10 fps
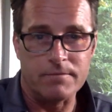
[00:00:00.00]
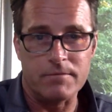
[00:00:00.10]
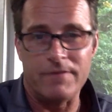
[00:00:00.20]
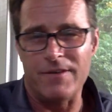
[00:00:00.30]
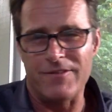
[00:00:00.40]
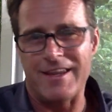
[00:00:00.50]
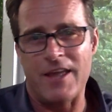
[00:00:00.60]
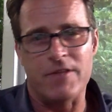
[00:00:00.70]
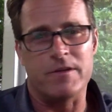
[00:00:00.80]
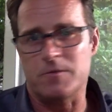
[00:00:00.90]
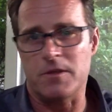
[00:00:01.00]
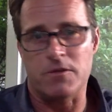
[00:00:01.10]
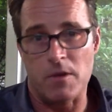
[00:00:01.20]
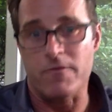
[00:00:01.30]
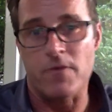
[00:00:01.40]
even if the gathering's with
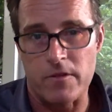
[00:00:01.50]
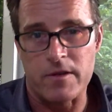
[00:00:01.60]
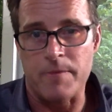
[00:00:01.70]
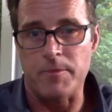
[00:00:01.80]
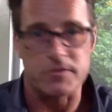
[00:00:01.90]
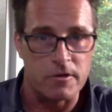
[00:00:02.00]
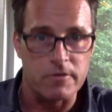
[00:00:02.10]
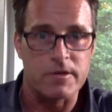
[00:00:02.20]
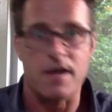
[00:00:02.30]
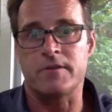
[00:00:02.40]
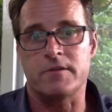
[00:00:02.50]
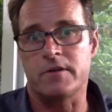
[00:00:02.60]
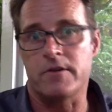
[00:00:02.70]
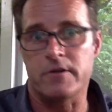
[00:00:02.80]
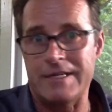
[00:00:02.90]
three or four other couples, go to a
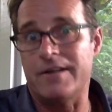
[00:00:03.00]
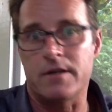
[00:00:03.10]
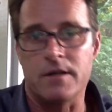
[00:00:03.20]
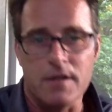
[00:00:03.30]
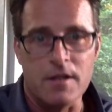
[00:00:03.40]
concert or dinner,